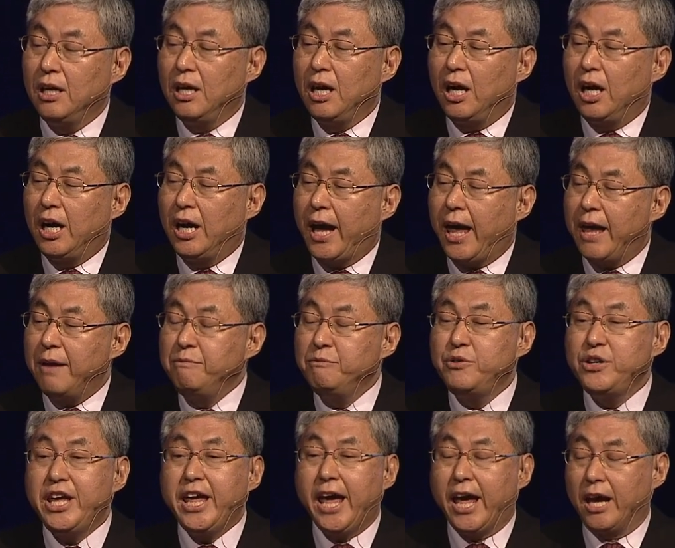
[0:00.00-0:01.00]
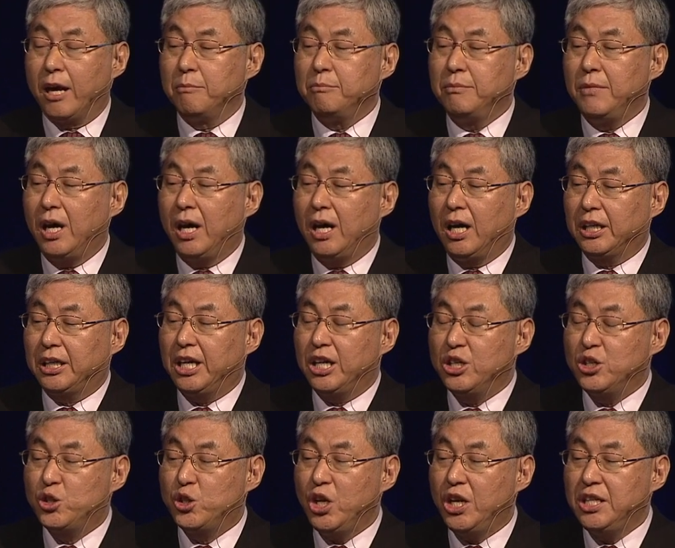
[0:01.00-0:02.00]
NVM
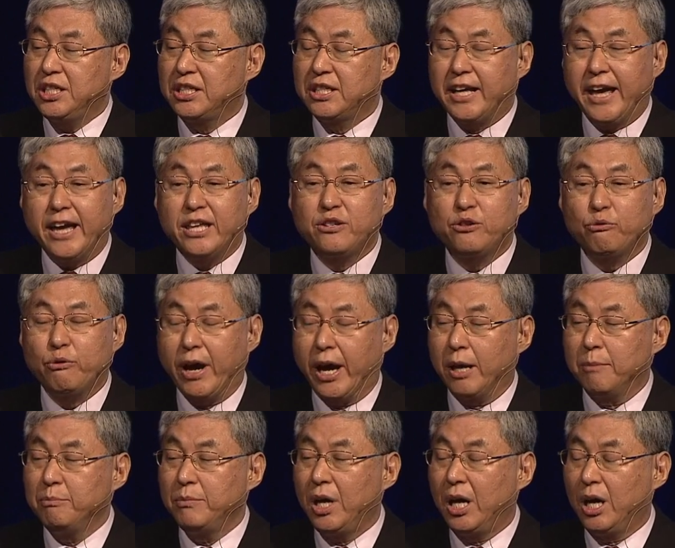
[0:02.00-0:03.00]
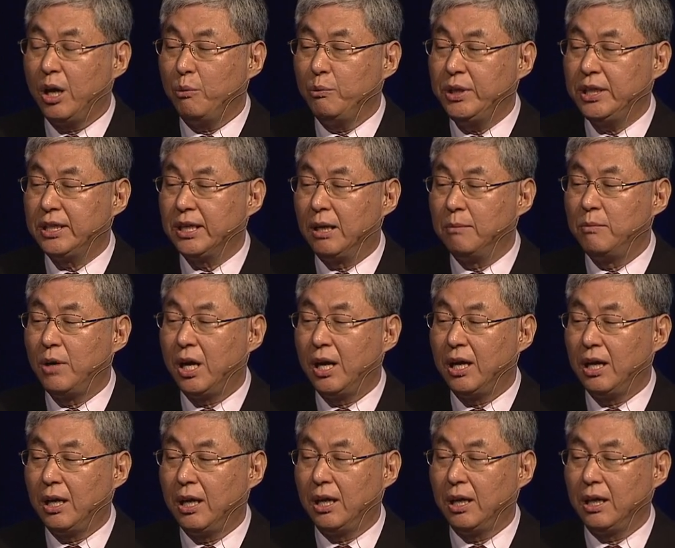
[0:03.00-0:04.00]
can change the SRAM with
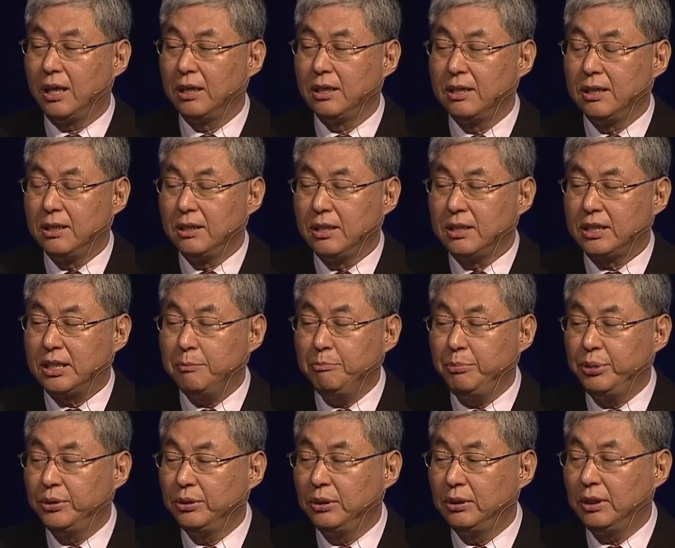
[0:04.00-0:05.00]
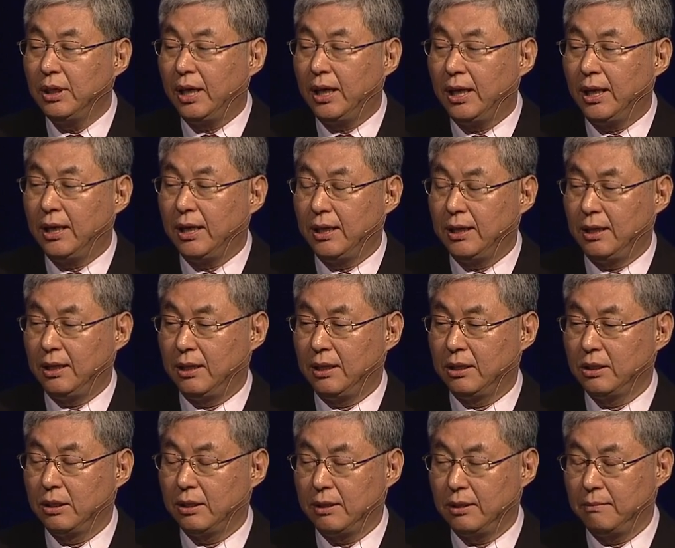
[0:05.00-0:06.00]

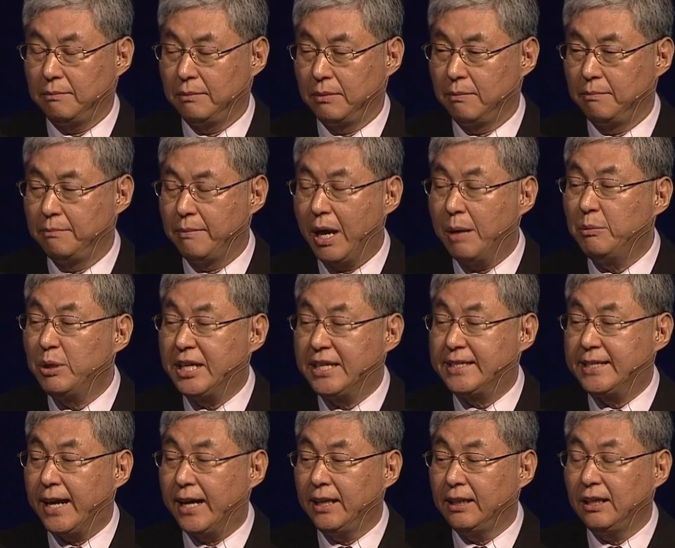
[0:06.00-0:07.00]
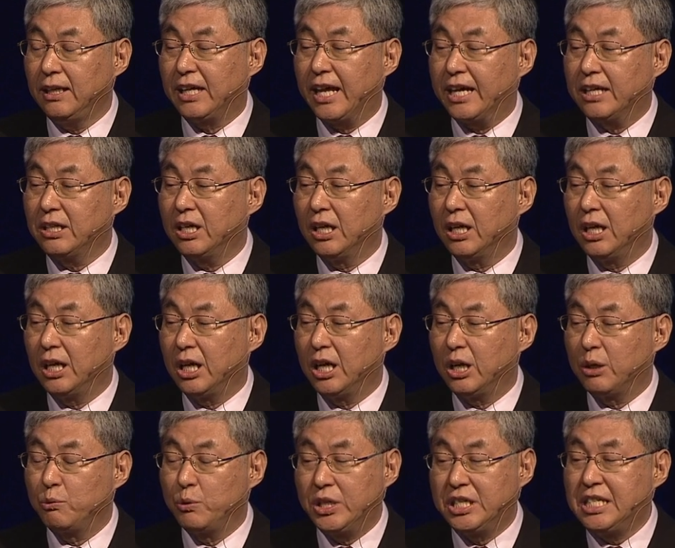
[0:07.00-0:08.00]
simple memory cell, like
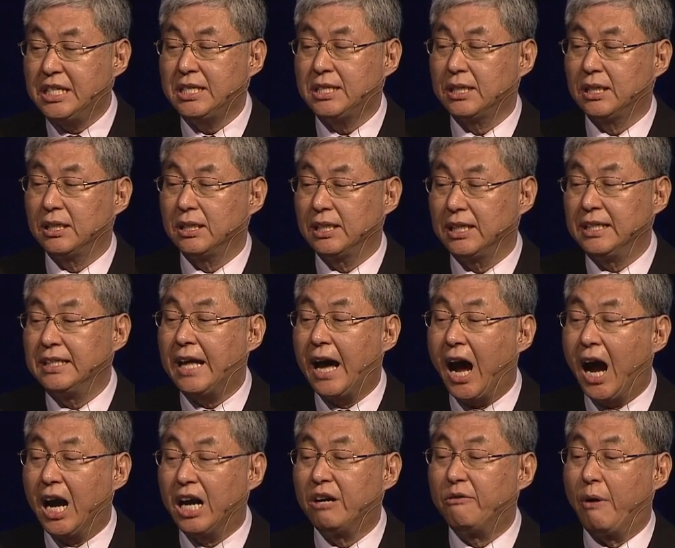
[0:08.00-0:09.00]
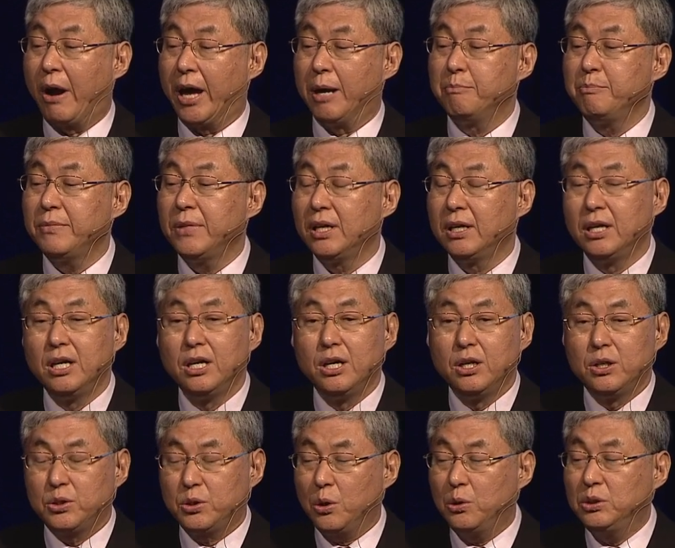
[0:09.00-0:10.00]
a register in RRAM.
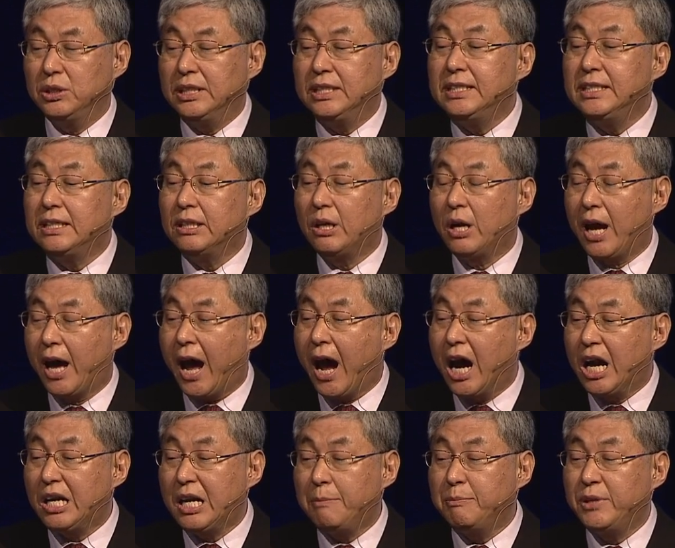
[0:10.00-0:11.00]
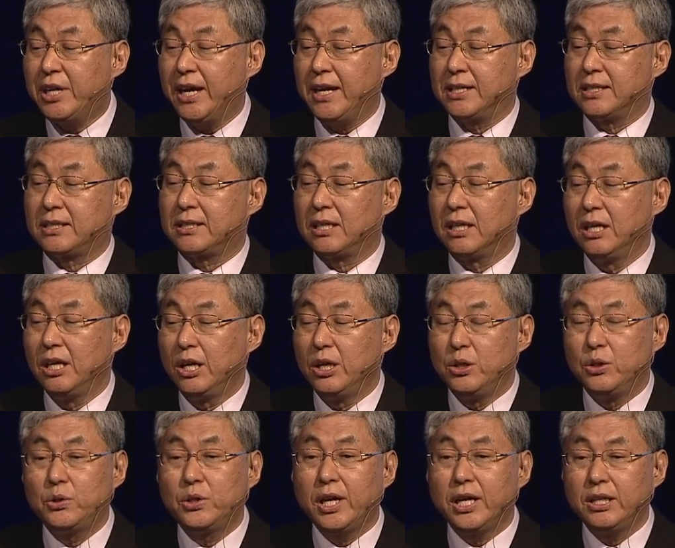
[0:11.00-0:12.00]
So in RRAM case,
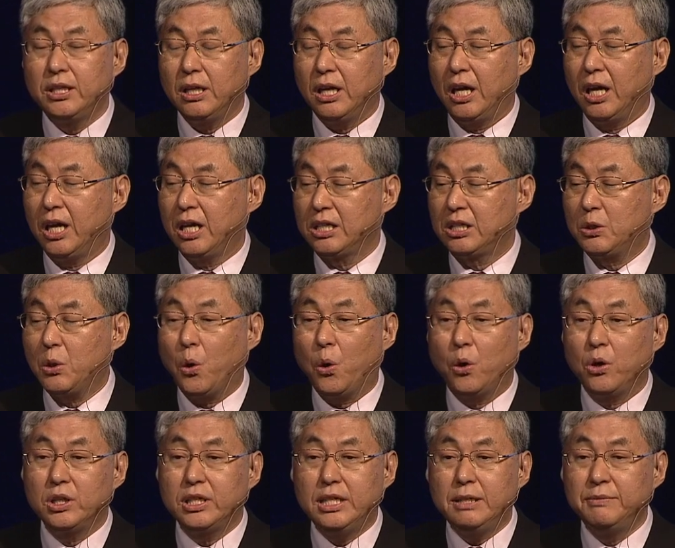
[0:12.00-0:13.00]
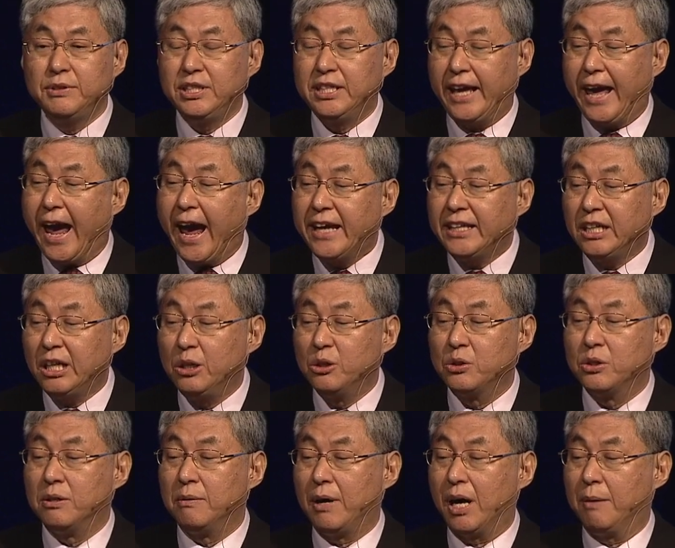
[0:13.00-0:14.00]
you can store even the
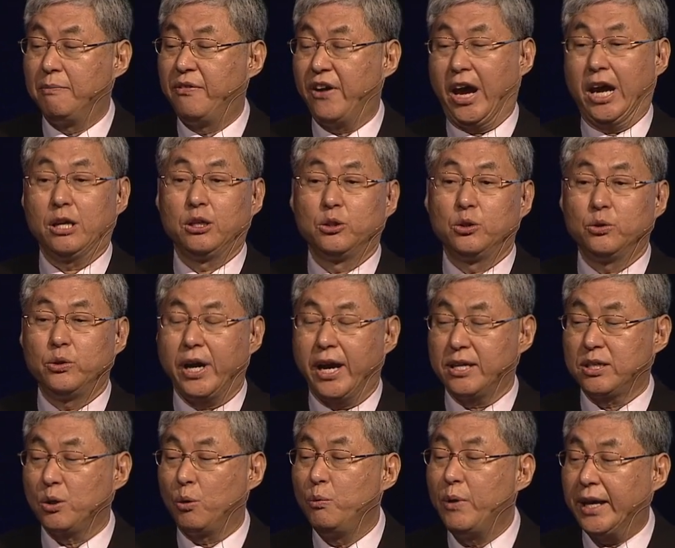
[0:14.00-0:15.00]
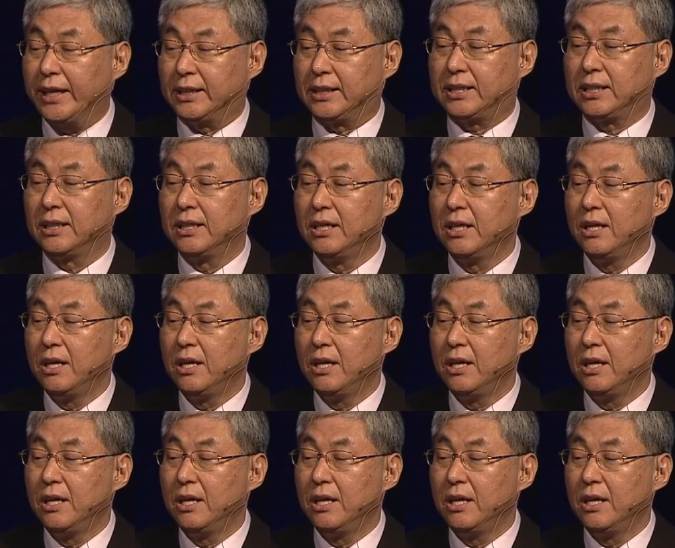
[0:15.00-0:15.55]
analog value as a weight.